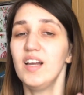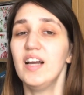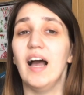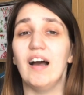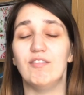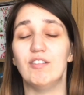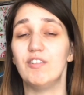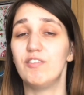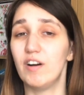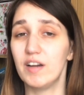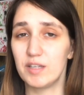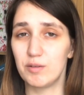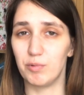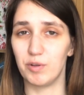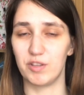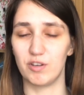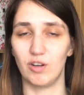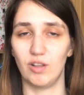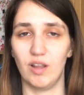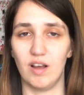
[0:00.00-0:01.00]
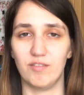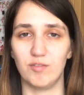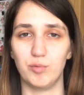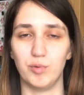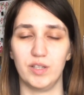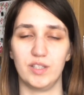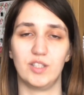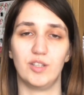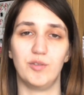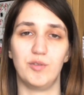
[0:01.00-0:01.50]
have a fight with your loved
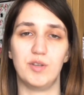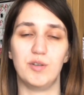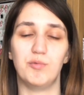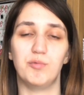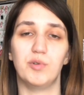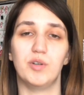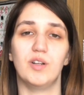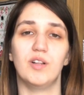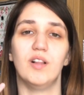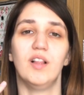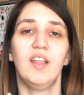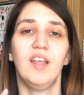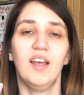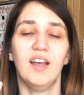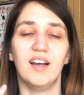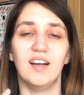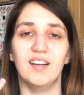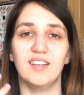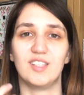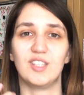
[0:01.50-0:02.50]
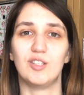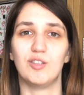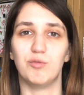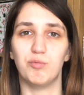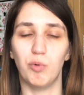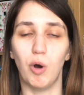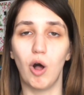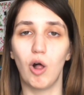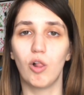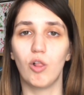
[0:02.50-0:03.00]
one, so you will
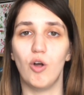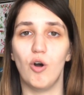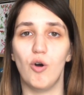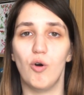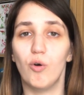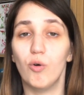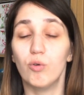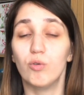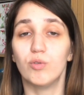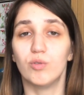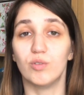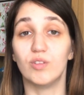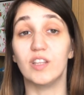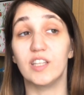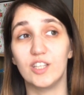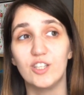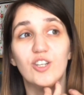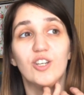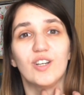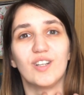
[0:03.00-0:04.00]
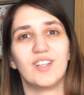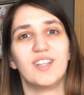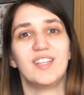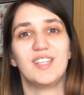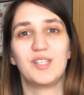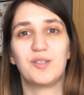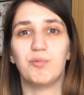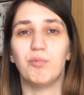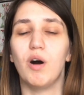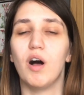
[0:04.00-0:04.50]

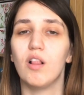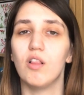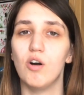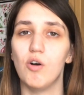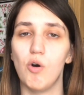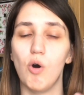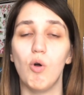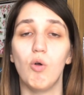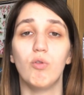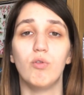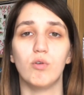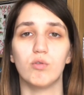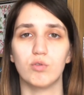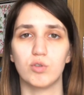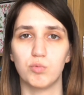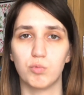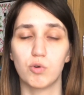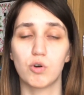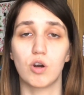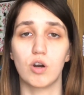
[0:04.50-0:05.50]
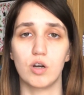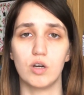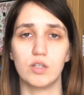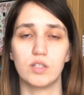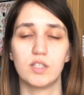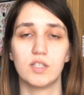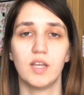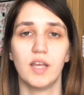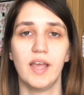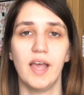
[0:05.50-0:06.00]
literally swallow all those
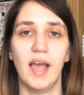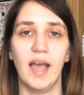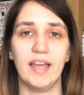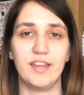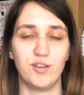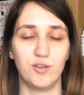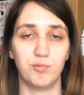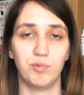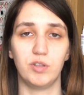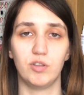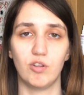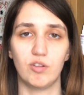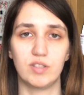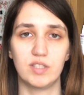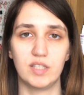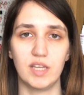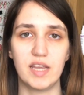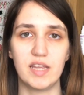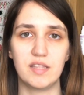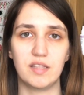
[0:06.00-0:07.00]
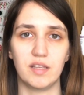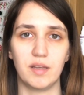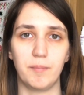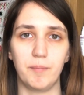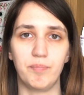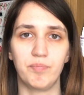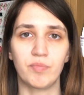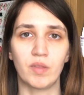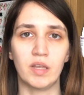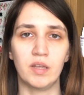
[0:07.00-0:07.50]
words and you will not say
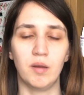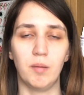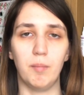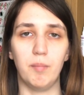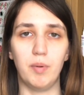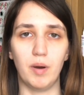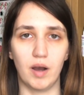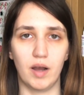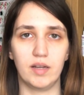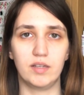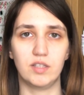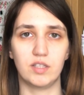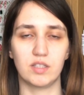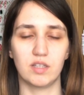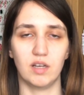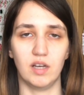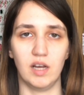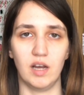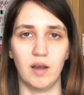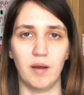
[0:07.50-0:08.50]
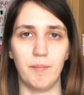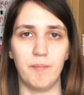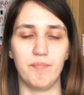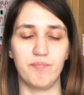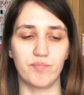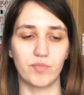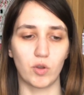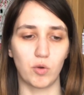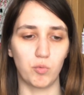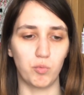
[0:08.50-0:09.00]
them. But
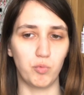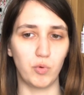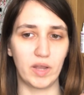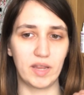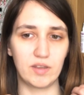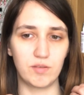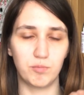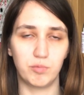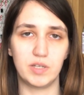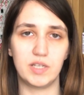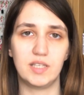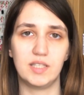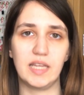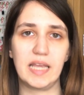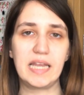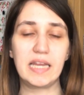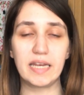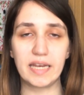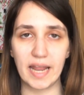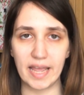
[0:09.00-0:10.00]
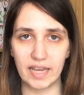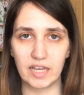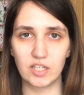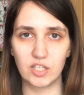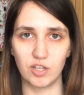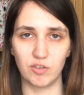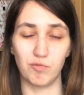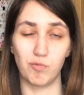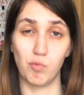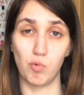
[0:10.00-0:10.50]
when we say
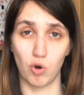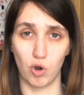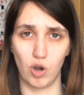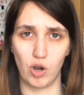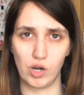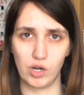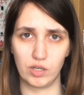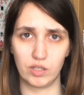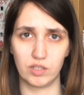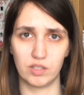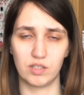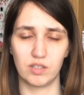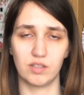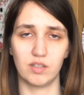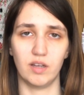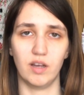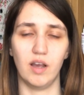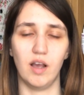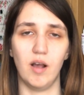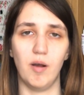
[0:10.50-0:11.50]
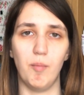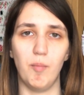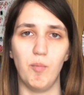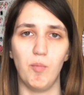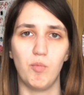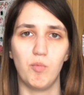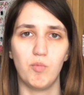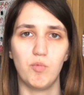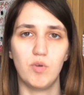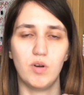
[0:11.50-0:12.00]
negative words,
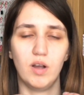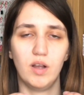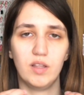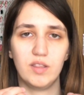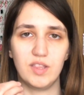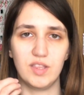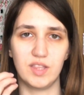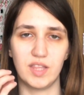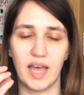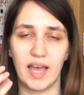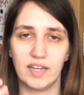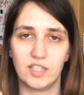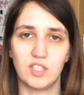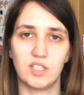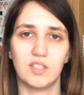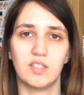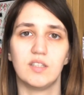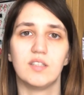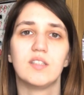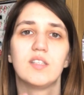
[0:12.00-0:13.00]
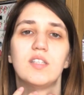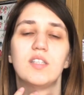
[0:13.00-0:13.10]
that